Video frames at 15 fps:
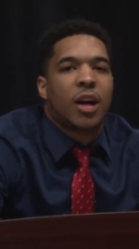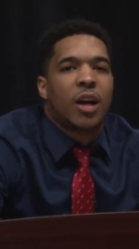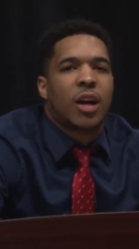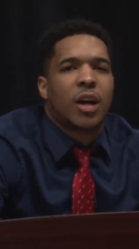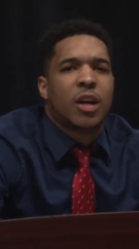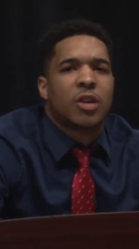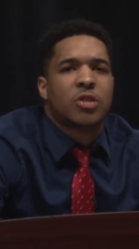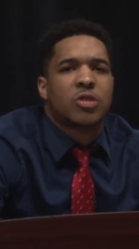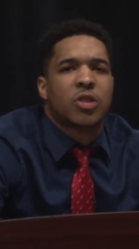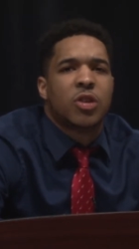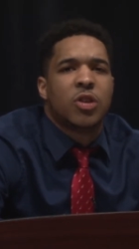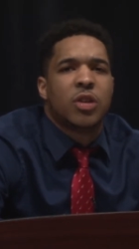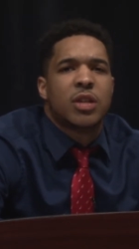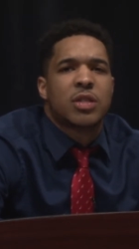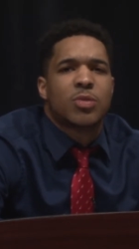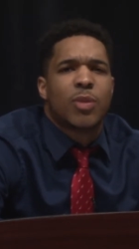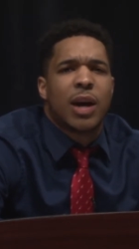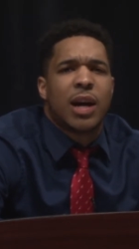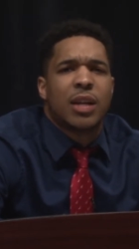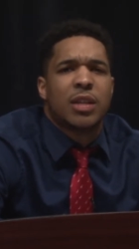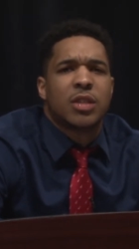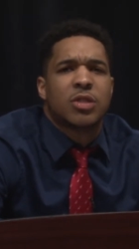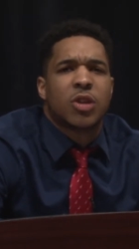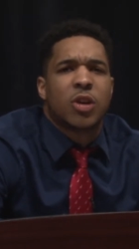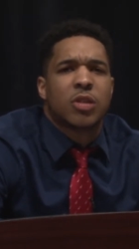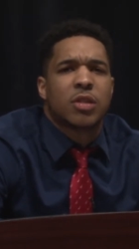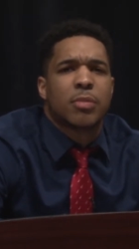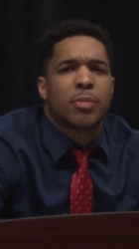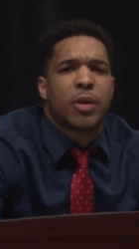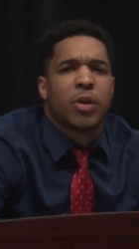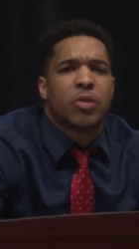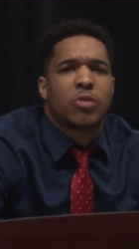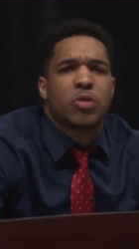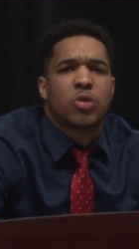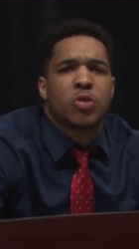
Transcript: Gun control is widely talked about